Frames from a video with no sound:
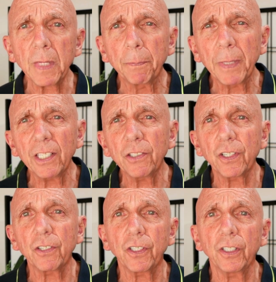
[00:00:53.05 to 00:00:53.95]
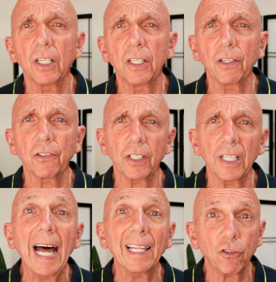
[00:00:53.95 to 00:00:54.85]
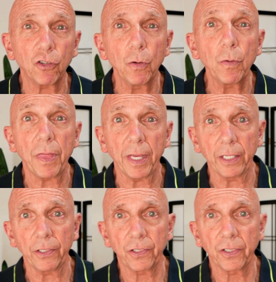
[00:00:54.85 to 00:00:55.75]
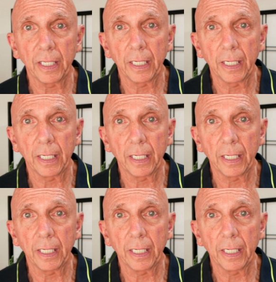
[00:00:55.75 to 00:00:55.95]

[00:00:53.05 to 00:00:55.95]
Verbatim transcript: because there's a lot to this,